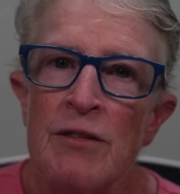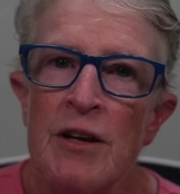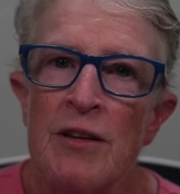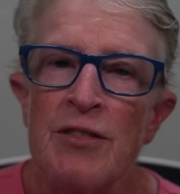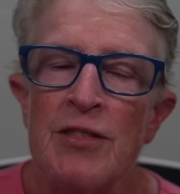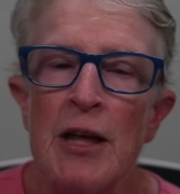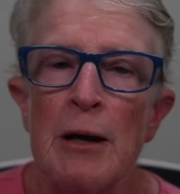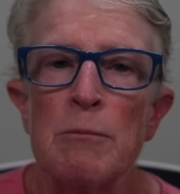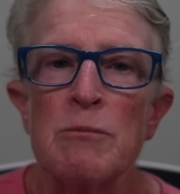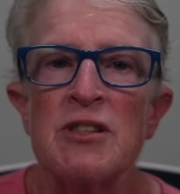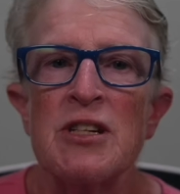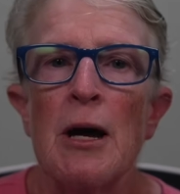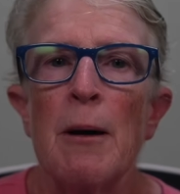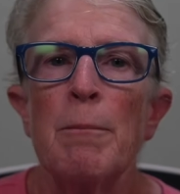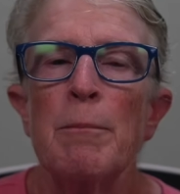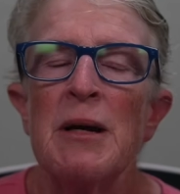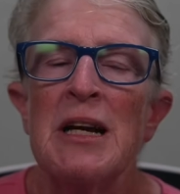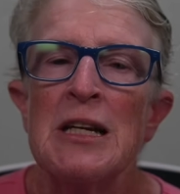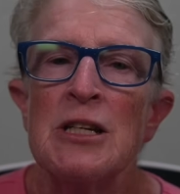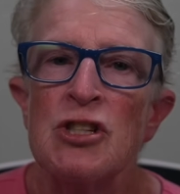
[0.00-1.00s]
it a thumbs
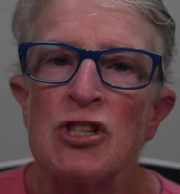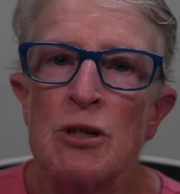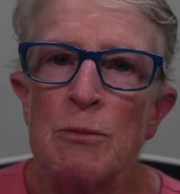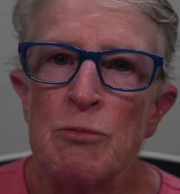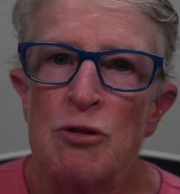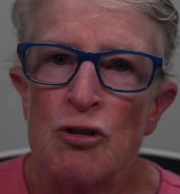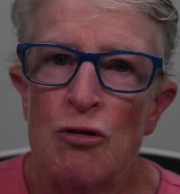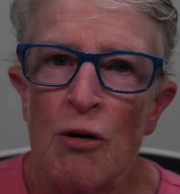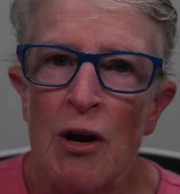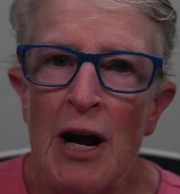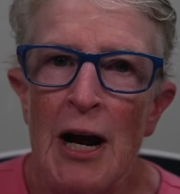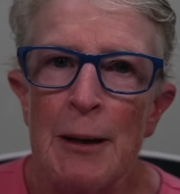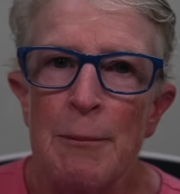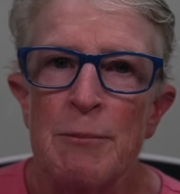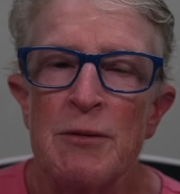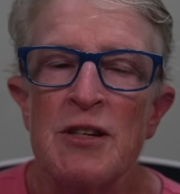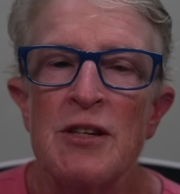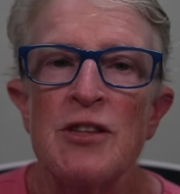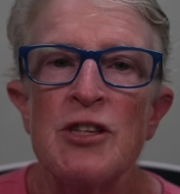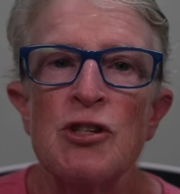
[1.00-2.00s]
up and
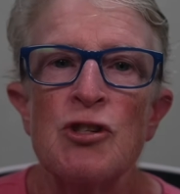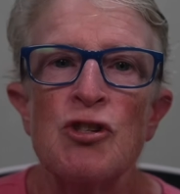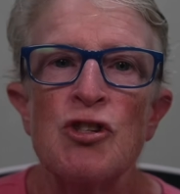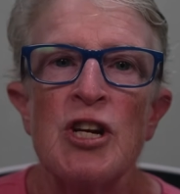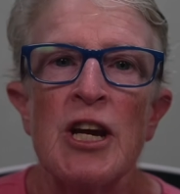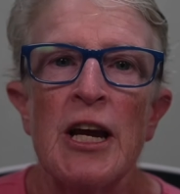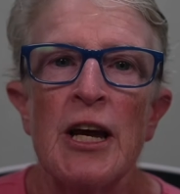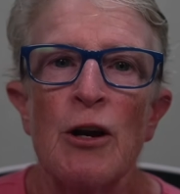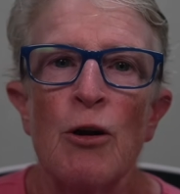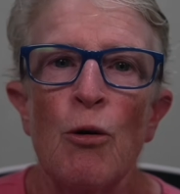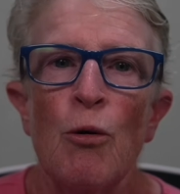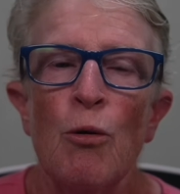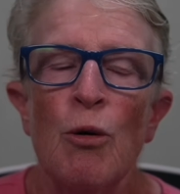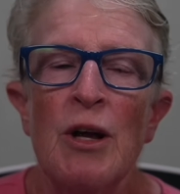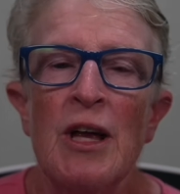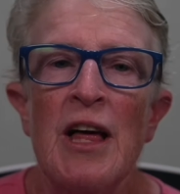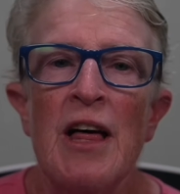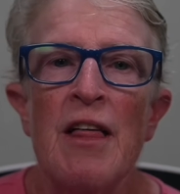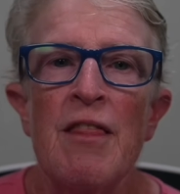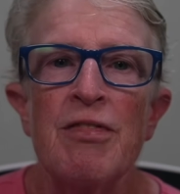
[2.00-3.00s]
subscribe to the channel.
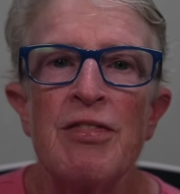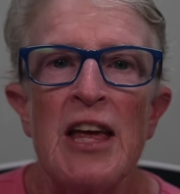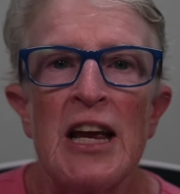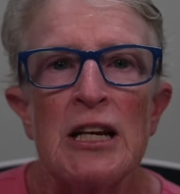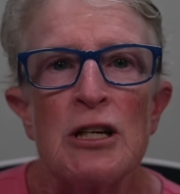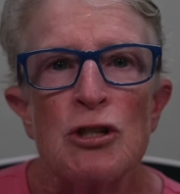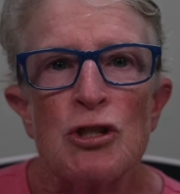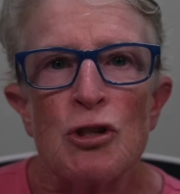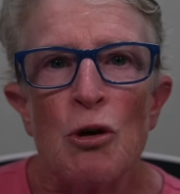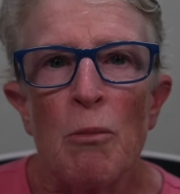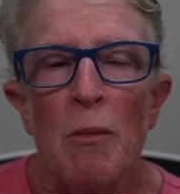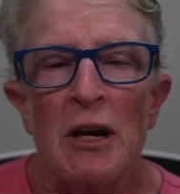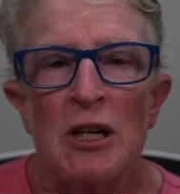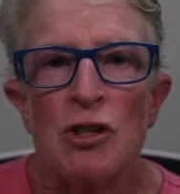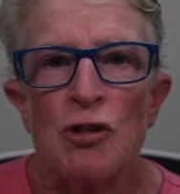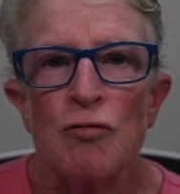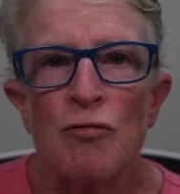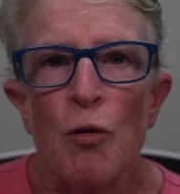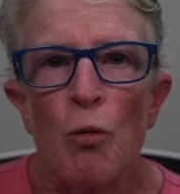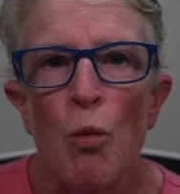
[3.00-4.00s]
Thanks so
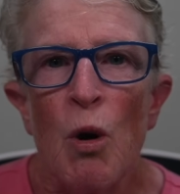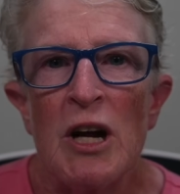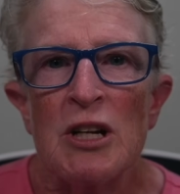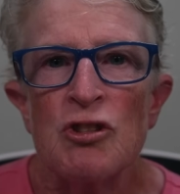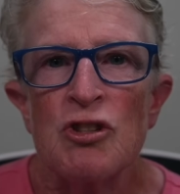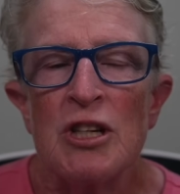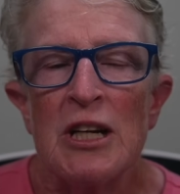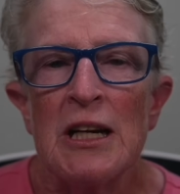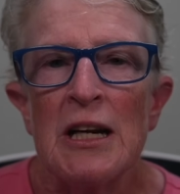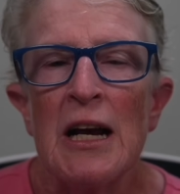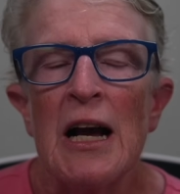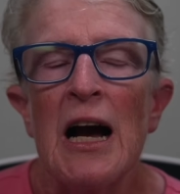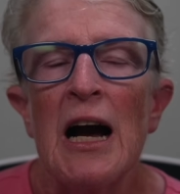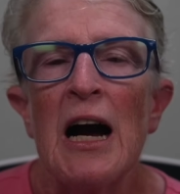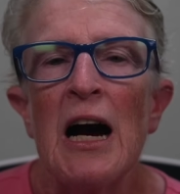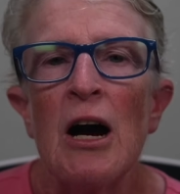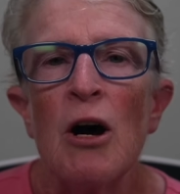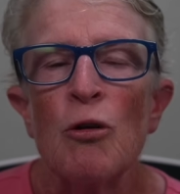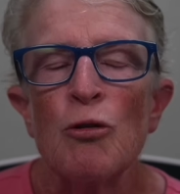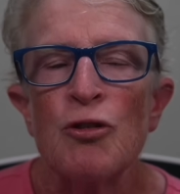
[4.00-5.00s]
much for watching.
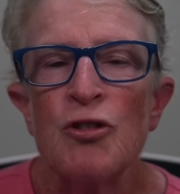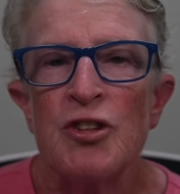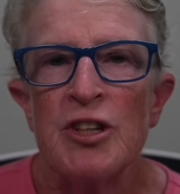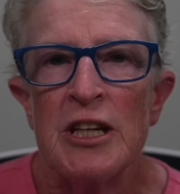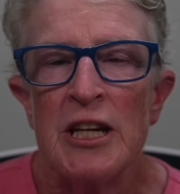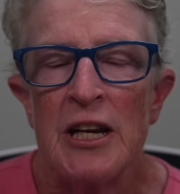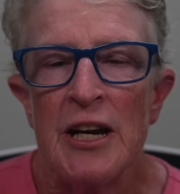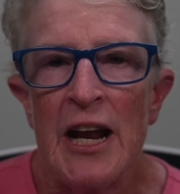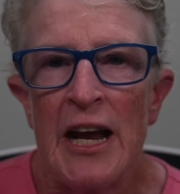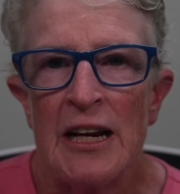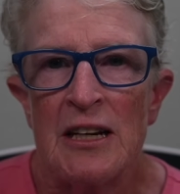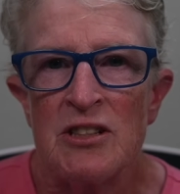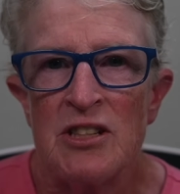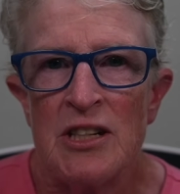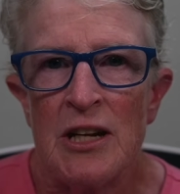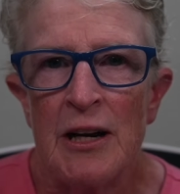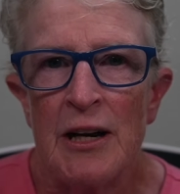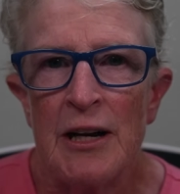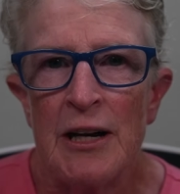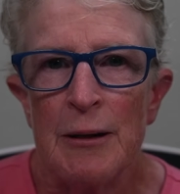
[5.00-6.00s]
I'll see you next
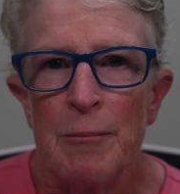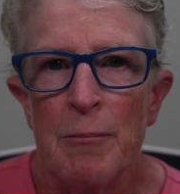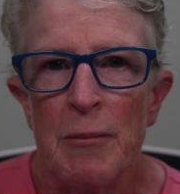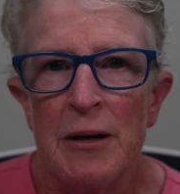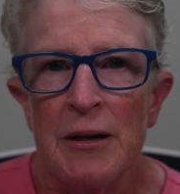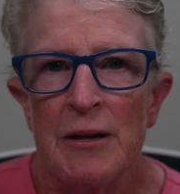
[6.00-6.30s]
time.